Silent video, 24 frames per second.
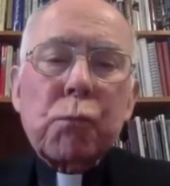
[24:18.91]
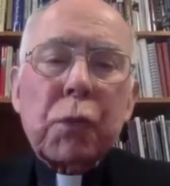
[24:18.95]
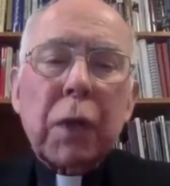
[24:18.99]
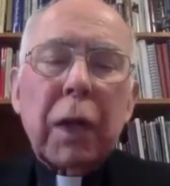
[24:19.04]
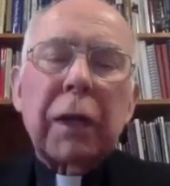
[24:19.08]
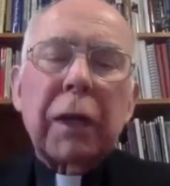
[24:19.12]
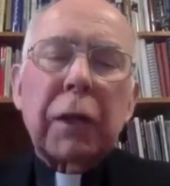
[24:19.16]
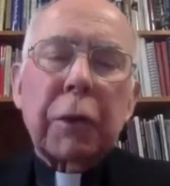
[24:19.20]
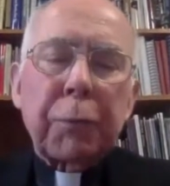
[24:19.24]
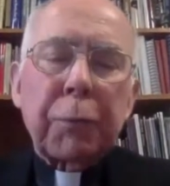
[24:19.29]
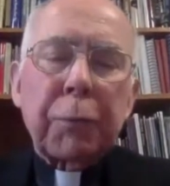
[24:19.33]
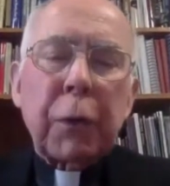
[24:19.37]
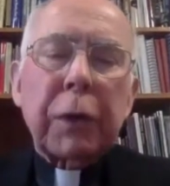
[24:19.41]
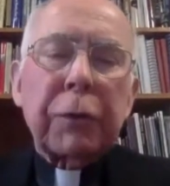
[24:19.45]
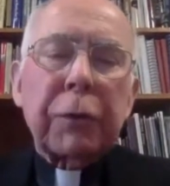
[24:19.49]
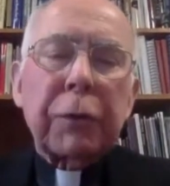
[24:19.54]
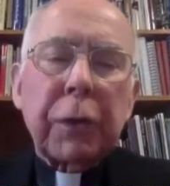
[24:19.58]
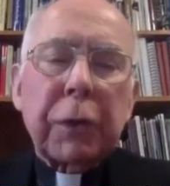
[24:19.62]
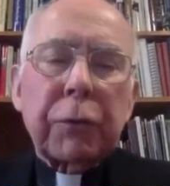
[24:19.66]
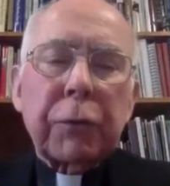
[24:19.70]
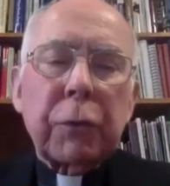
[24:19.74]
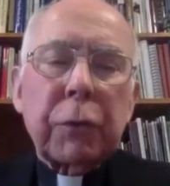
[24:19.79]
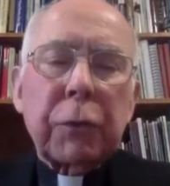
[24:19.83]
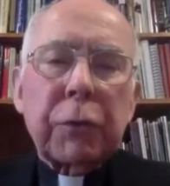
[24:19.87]
and his
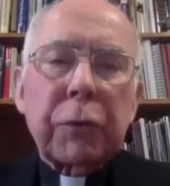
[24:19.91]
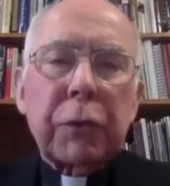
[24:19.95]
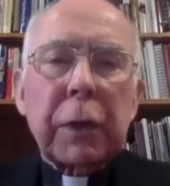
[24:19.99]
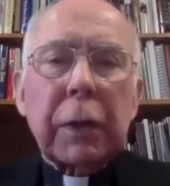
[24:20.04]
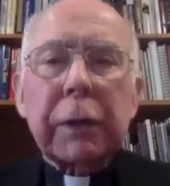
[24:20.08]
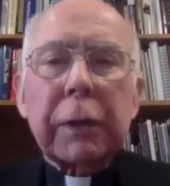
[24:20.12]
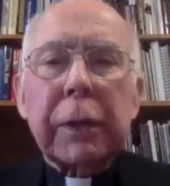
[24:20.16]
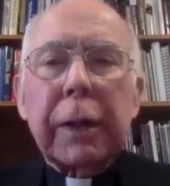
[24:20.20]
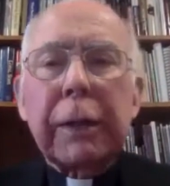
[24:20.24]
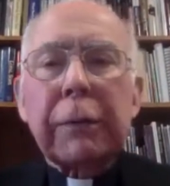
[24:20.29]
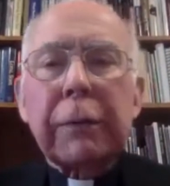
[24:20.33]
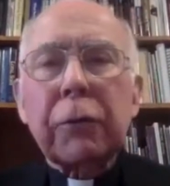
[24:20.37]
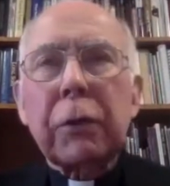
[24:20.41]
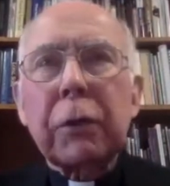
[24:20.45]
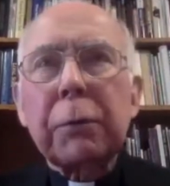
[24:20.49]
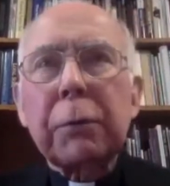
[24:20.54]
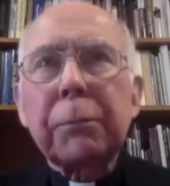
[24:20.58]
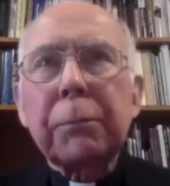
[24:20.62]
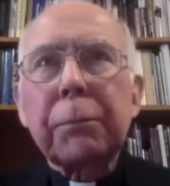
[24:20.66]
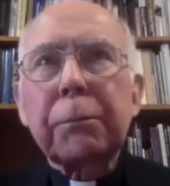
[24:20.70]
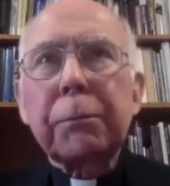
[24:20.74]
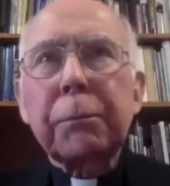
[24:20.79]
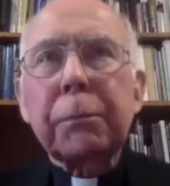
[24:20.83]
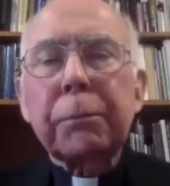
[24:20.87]
predecessor, John
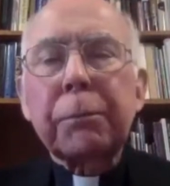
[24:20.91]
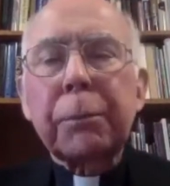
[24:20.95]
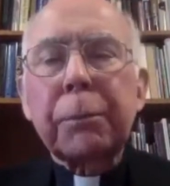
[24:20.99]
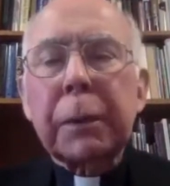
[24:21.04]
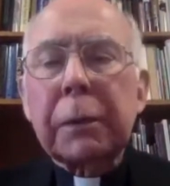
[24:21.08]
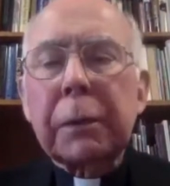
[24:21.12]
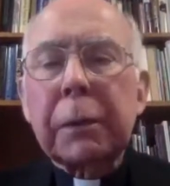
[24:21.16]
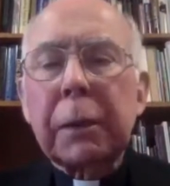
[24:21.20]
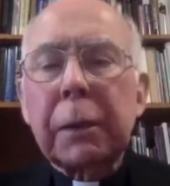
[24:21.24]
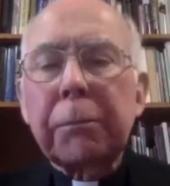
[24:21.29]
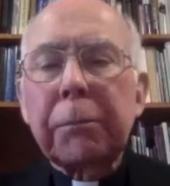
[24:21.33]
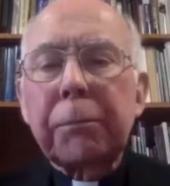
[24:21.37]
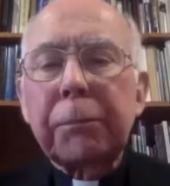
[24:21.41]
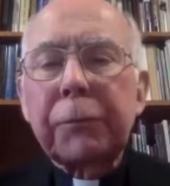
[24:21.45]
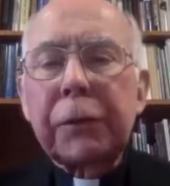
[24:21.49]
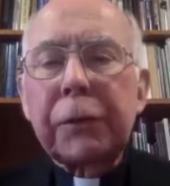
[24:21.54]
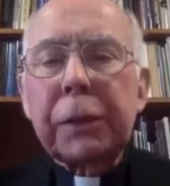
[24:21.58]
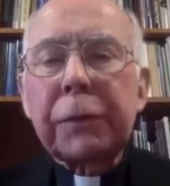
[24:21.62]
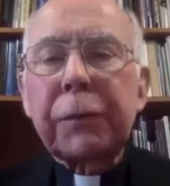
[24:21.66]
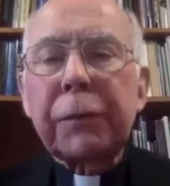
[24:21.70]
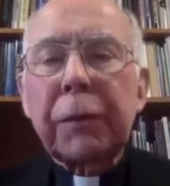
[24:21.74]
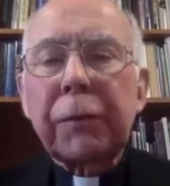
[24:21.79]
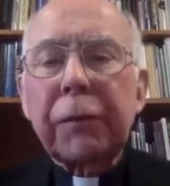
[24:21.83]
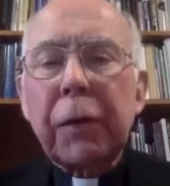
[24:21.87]
Kavanaugh, but
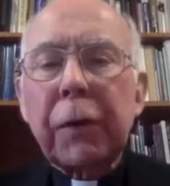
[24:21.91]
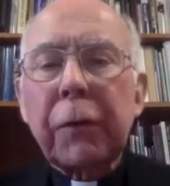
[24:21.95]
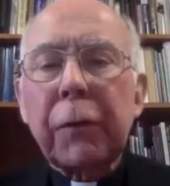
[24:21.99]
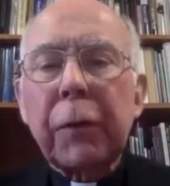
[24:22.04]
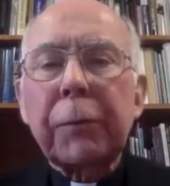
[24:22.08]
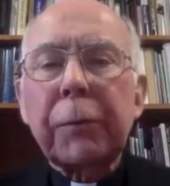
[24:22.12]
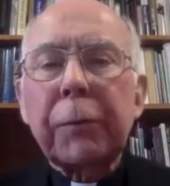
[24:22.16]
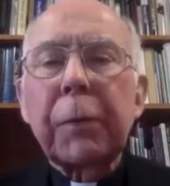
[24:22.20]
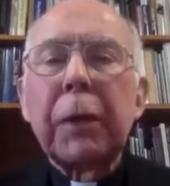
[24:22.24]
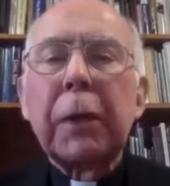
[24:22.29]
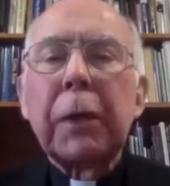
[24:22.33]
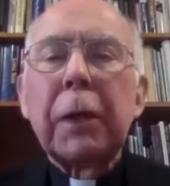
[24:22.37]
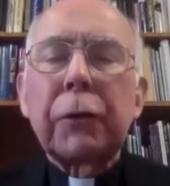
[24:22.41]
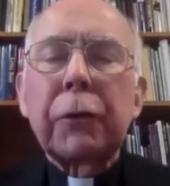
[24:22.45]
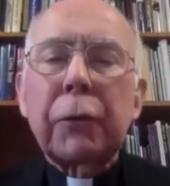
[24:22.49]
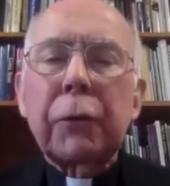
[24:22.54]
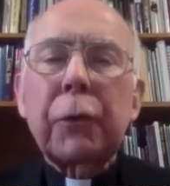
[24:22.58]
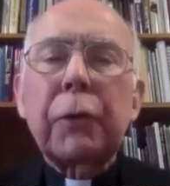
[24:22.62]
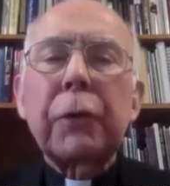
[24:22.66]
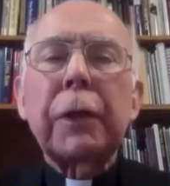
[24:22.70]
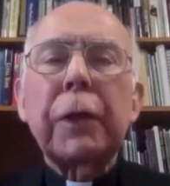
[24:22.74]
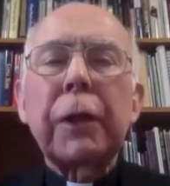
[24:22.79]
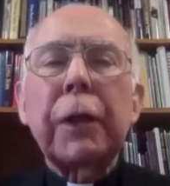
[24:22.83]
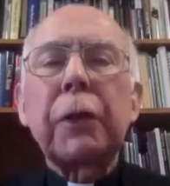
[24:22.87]
chiefly Father had
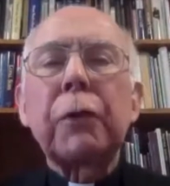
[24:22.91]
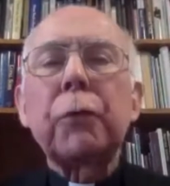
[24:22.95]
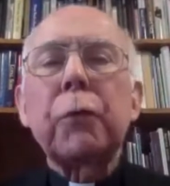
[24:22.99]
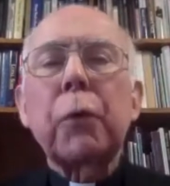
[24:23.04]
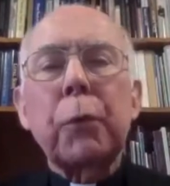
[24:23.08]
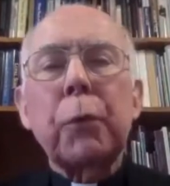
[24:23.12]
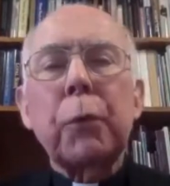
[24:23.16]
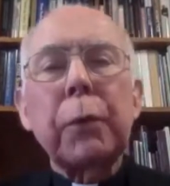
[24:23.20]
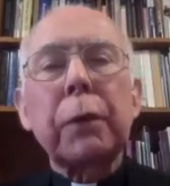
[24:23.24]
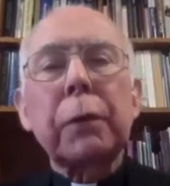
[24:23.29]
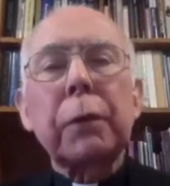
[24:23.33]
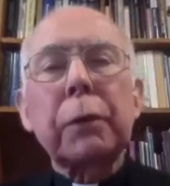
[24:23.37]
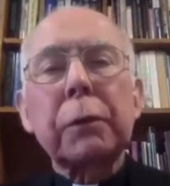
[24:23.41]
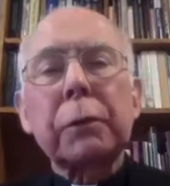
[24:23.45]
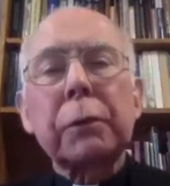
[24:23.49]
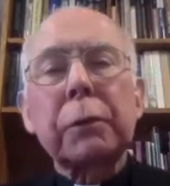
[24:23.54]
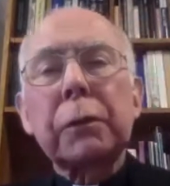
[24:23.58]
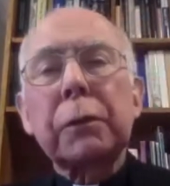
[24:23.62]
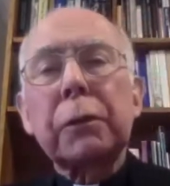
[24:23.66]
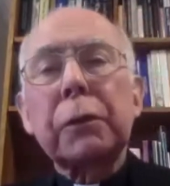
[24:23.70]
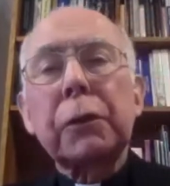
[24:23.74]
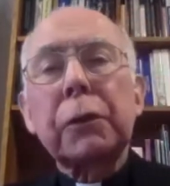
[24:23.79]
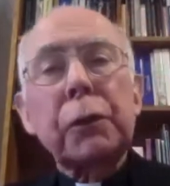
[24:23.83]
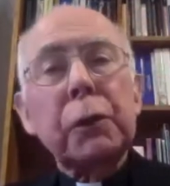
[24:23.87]
turned it into a real,
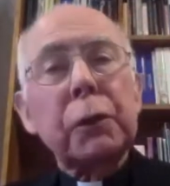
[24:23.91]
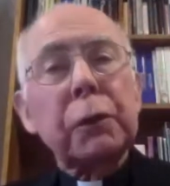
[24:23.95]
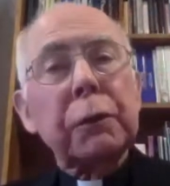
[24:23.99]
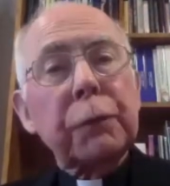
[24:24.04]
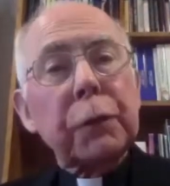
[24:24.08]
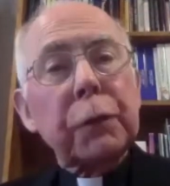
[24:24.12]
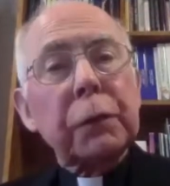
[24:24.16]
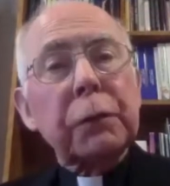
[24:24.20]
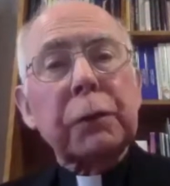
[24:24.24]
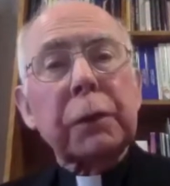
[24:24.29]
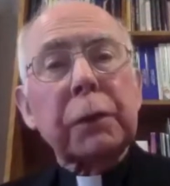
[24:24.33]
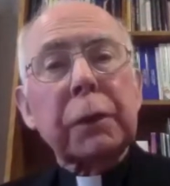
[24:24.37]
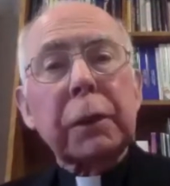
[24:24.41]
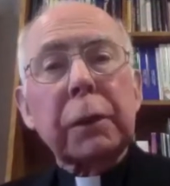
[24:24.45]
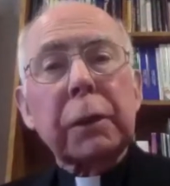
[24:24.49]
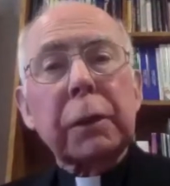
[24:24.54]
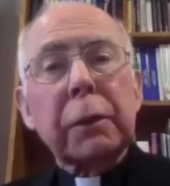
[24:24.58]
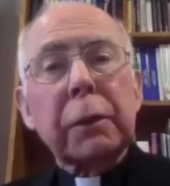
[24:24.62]
you know, university